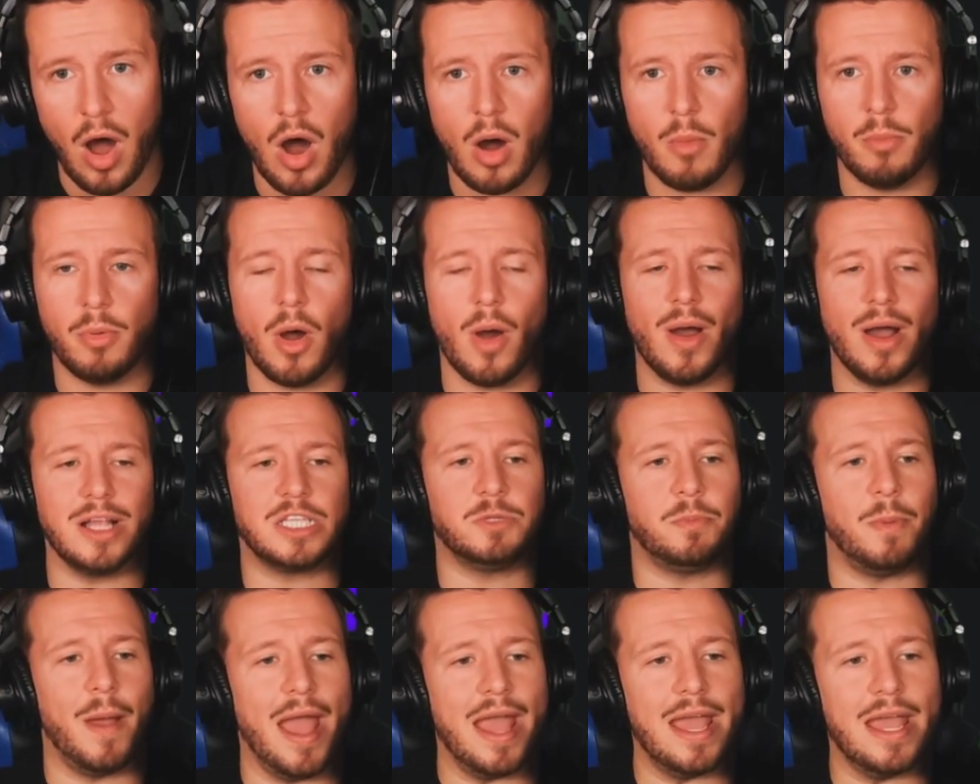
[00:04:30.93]
Oh, bro,
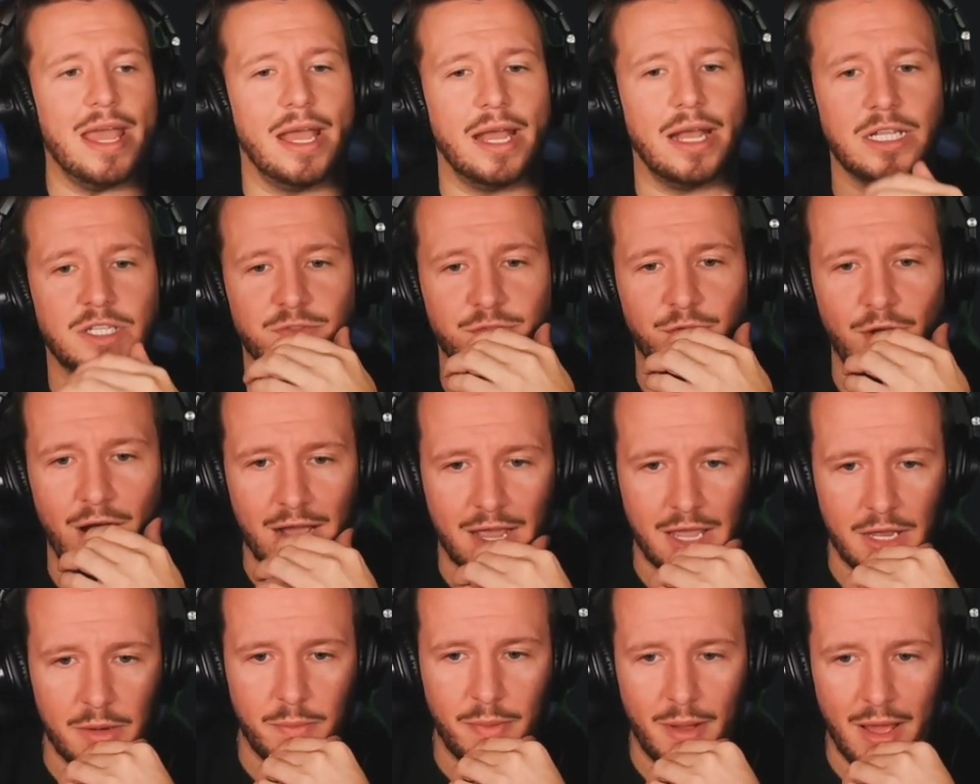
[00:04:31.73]
it's paying. It's
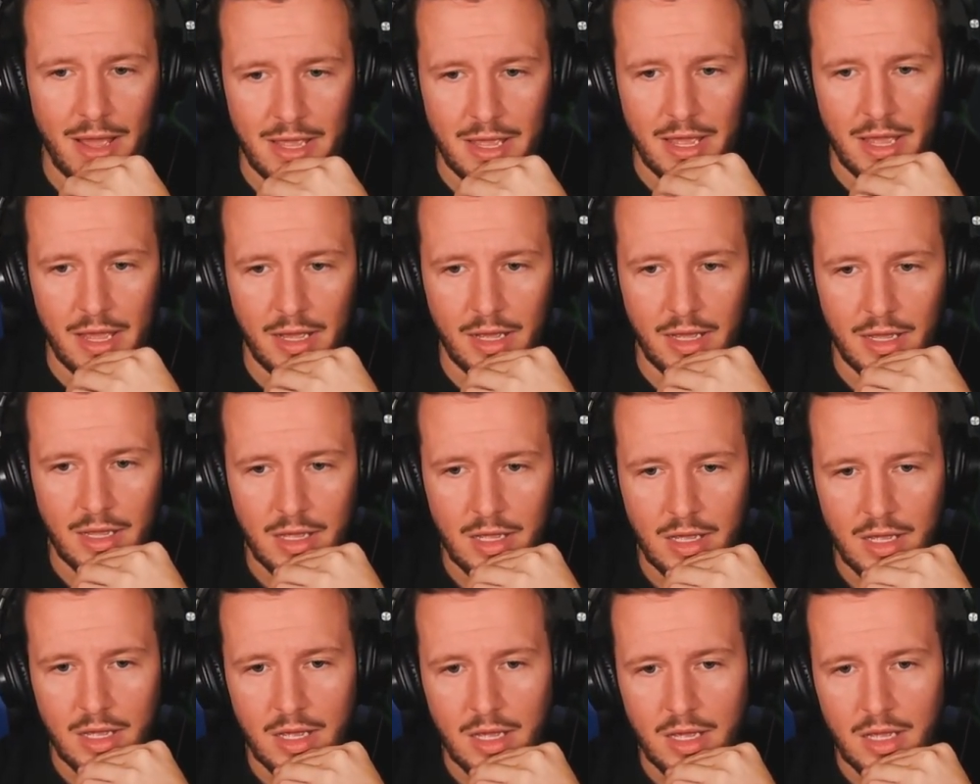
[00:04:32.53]
fucking paying.
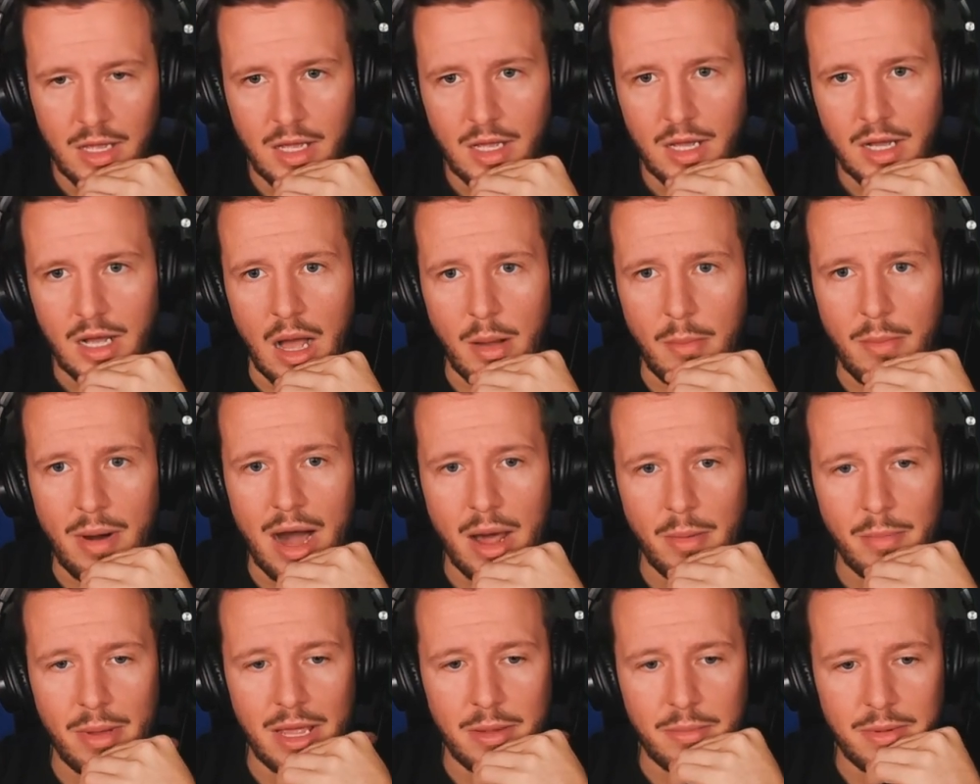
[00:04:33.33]
Come
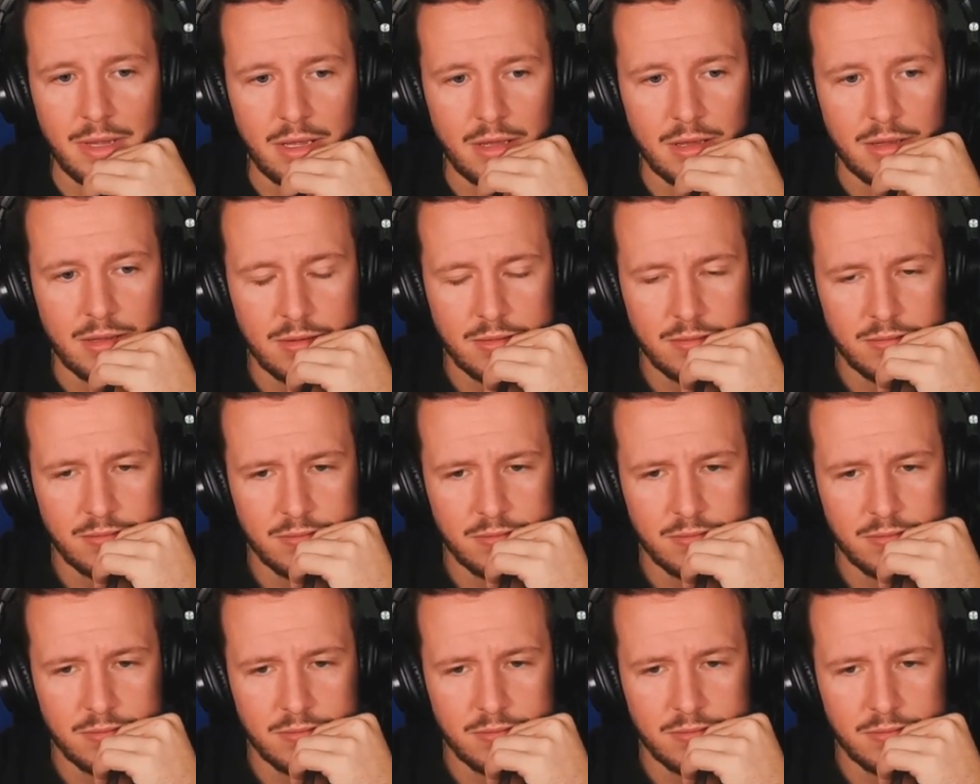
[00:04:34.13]
on, baby.